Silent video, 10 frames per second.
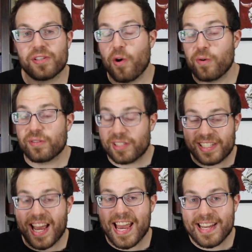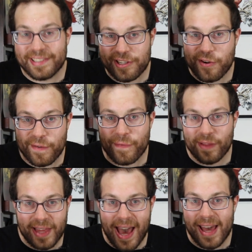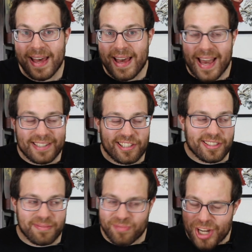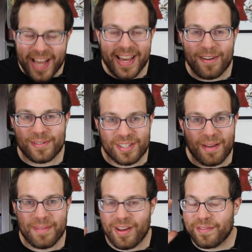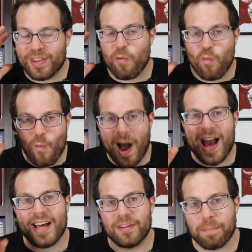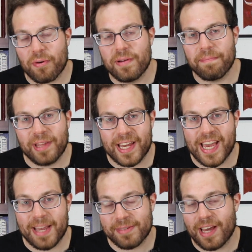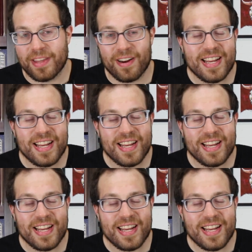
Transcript: so stay tuned for that and just check out some of the wild print and play games out there.